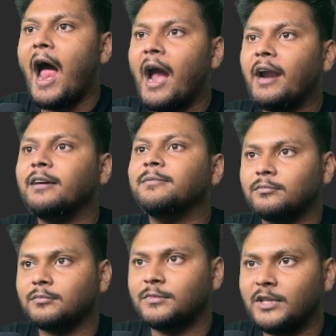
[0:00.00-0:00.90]
add
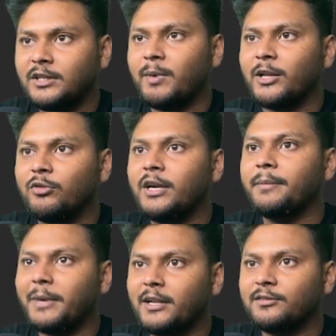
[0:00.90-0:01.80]
this particular
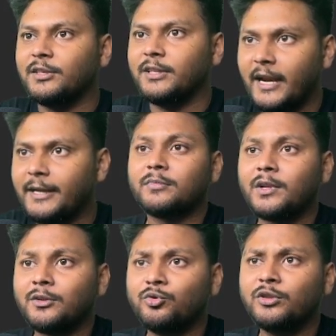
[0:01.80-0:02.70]
dependency right
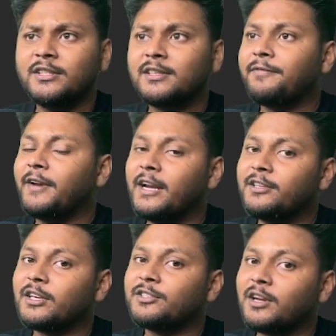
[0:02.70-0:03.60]
so this is a field
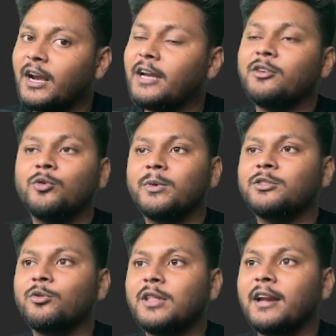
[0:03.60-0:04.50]
injection right you
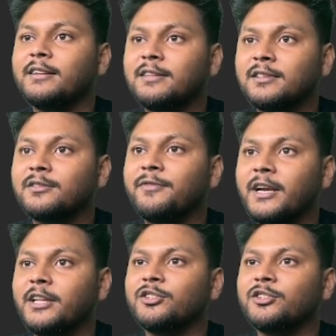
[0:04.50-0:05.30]
must know that this is a field